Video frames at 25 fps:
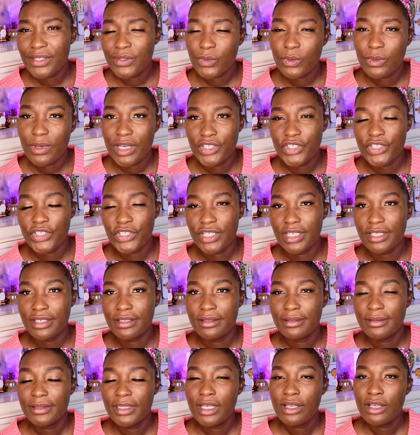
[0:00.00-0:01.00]
this question.
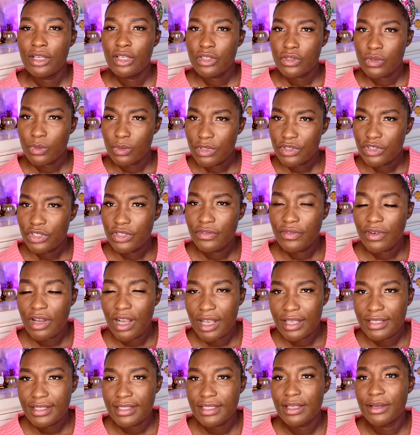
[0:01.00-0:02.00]
So once you've
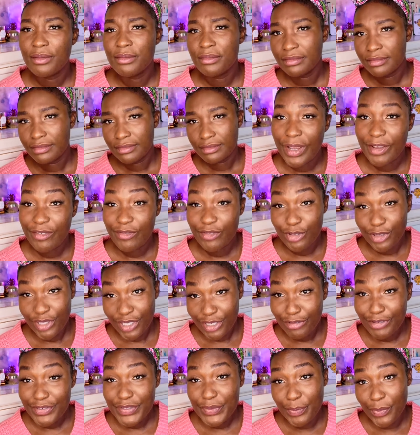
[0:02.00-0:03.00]
asked them, wait for
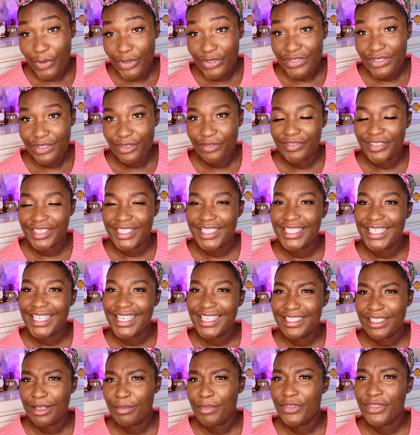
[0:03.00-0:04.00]
their response,
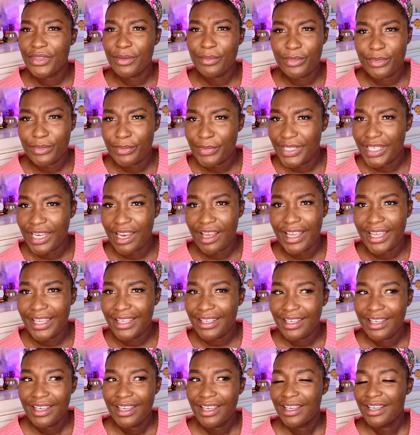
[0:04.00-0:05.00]
obviously. Some of them will be
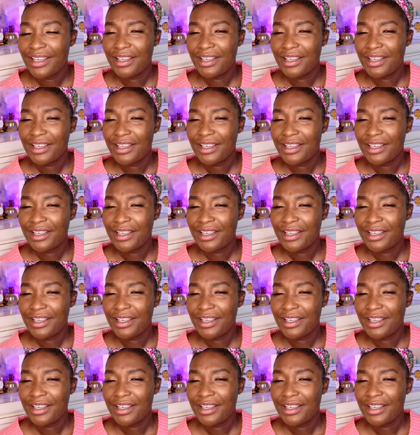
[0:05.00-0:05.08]
like,